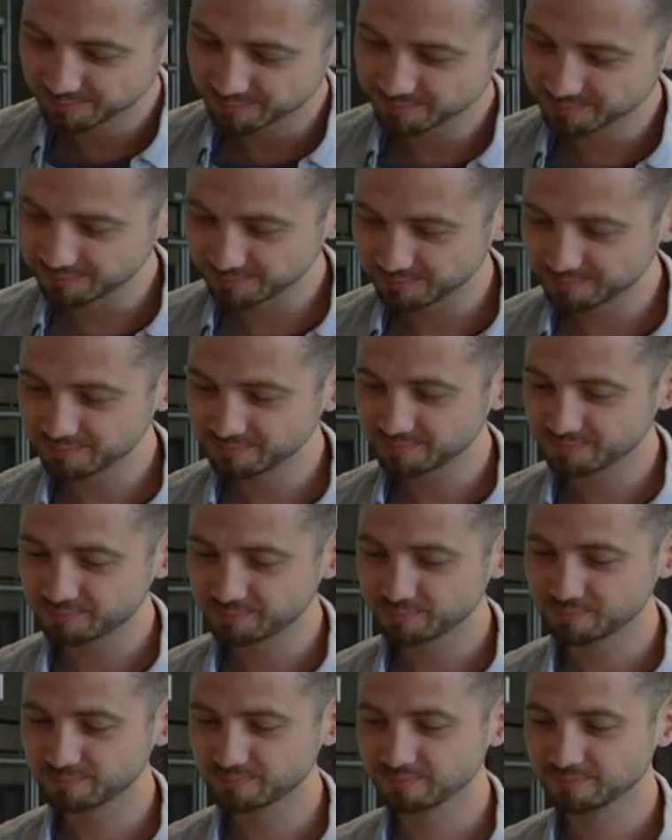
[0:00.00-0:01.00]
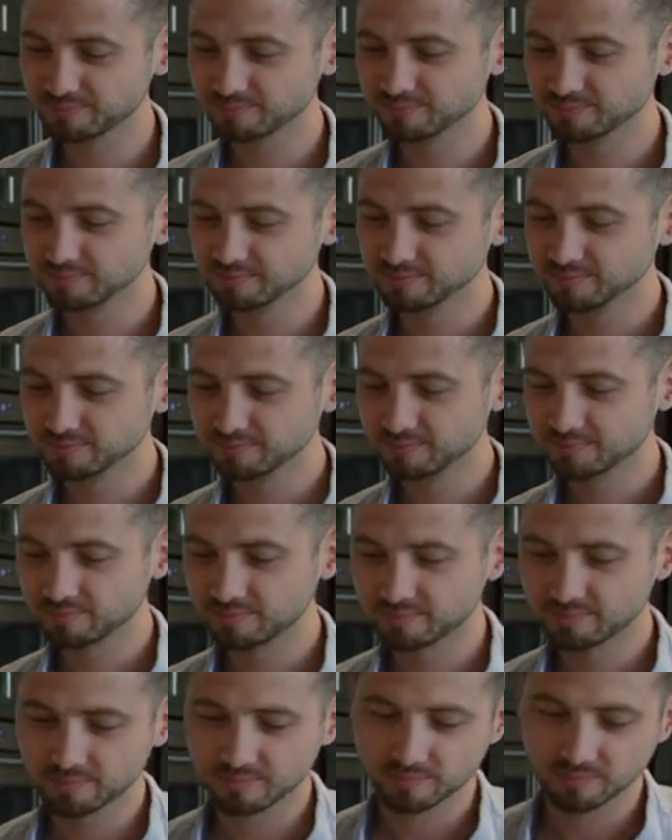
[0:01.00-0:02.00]

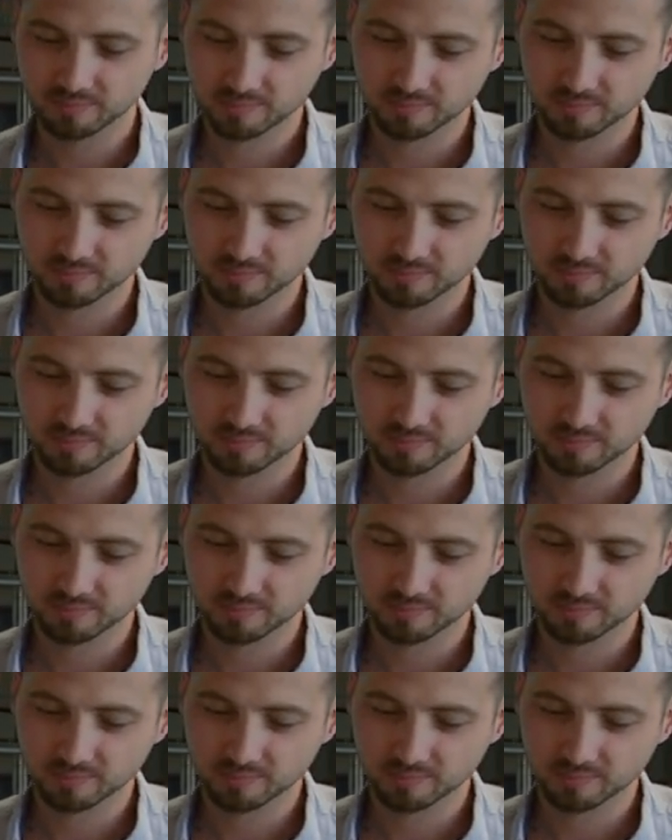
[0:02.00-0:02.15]
[no speech]